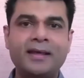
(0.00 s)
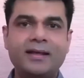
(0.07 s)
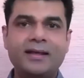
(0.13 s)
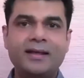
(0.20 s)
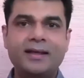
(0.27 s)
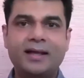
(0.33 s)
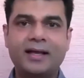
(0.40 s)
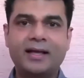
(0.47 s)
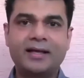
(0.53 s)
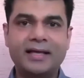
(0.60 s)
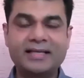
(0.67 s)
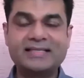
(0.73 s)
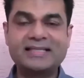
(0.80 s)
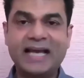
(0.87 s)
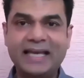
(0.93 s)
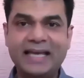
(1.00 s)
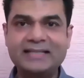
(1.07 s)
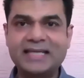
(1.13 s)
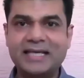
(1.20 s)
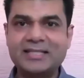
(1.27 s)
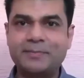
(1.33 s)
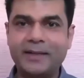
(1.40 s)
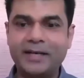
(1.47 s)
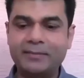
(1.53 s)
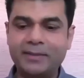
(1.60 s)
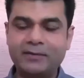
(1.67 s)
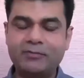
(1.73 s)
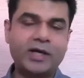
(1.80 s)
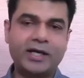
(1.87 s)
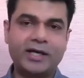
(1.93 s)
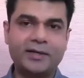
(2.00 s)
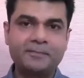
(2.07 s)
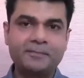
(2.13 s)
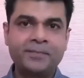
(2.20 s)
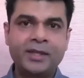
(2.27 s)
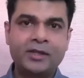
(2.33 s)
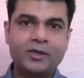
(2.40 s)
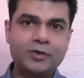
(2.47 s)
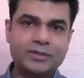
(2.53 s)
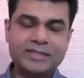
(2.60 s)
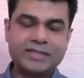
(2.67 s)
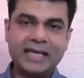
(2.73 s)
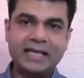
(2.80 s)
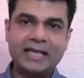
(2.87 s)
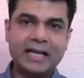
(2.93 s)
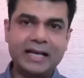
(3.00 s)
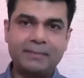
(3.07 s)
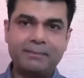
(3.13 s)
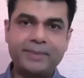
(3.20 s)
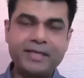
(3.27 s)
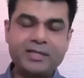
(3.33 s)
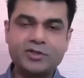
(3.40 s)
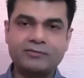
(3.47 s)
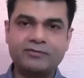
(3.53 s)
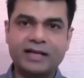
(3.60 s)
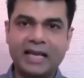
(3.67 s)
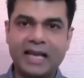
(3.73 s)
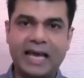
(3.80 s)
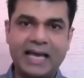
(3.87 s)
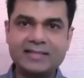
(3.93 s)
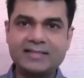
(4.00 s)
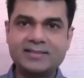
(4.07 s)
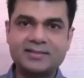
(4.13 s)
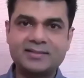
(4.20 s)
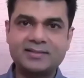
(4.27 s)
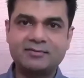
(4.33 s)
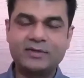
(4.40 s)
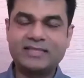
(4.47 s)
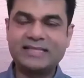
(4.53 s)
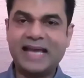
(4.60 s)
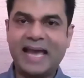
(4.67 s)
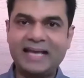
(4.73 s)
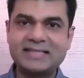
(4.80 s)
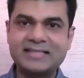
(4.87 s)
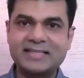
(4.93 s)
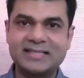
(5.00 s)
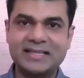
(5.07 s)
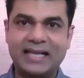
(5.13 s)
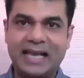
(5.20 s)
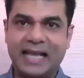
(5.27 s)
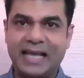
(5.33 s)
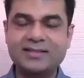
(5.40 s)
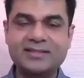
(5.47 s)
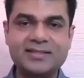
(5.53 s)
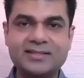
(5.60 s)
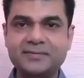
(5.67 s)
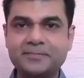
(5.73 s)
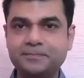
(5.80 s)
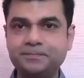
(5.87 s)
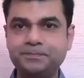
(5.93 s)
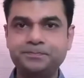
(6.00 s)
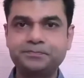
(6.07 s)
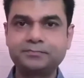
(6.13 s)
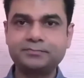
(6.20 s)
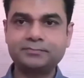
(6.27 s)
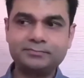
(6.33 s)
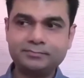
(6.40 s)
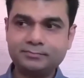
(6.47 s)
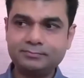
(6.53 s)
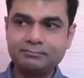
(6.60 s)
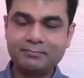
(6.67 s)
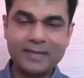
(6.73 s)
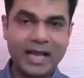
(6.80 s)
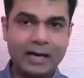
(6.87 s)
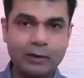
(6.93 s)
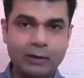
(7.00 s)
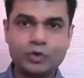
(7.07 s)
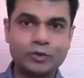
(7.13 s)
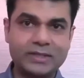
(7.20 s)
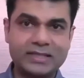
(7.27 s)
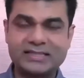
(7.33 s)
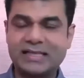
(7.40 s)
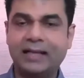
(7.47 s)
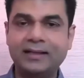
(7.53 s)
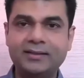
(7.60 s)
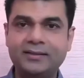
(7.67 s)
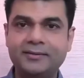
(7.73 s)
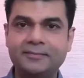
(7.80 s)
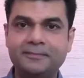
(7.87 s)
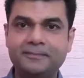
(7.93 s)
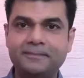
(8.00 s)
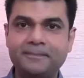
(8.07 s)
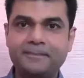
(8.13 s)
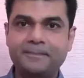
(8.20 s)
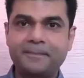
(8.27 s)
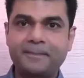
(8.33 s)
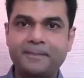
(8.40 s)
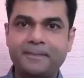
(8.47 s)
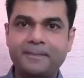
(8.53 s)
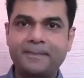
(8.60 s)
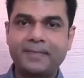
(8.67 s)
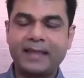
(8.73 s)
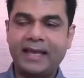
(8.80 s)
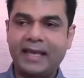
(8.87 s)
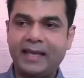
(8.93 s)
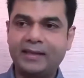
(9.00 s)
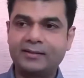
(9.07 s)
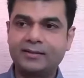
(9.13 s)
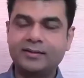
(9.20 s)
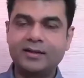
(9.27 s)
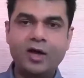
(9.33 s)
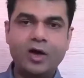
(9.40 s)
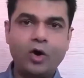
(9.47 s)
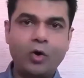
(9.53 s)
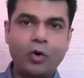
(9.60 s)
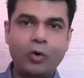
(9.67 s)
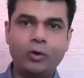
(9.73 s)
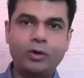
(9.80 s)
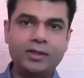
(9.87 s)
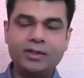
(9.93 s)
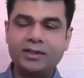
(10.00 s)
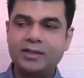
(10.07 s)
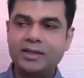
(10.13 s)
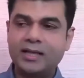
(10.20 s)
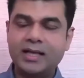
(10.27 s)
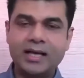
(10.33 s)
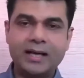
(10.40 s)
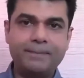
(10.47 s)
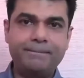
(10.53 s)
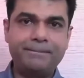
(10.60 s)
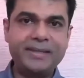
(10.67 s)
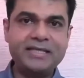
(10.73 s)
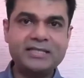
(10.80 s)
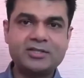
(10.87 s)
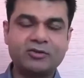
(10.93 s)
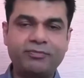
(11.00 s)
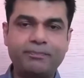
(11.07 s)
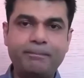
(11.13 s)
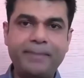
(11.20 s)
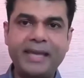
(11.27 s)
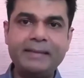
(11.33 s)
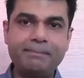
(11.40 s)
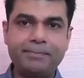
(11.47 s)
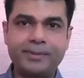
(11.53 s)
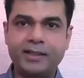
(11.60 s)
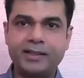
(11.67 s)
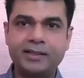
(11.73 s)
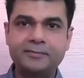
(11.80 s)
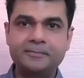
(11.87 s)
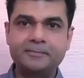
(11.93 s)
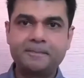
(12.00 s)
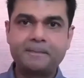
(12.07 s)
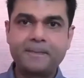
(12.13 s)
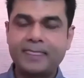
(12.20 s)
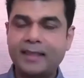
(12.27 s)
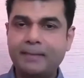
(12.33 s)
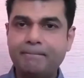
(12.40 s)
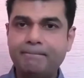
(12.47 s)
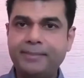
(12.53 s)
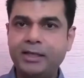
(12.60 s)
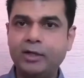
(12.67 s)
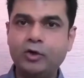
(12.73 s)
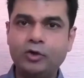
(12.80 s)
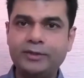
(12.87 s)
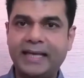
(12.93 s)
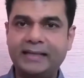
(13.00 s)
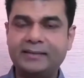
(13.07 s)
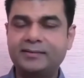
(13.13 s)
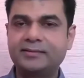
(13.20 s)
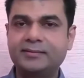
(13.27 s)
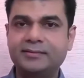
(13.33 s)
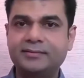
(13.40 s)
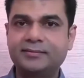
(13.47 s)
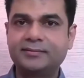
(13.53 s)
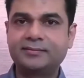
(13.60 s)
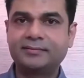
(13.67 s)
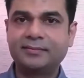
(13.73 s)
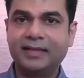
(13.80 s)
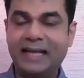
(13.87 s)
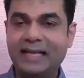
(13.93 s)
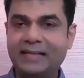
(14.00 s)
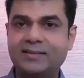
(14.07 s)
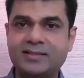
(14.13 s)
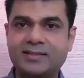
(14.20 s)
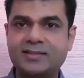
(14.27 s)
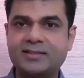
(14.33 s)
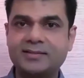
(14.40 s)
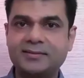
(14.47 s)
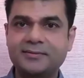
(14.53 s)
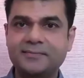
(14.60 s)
A science experiment where you take a piece of glass which acts as a lens out to the sun and hold a piece of paper below that lens.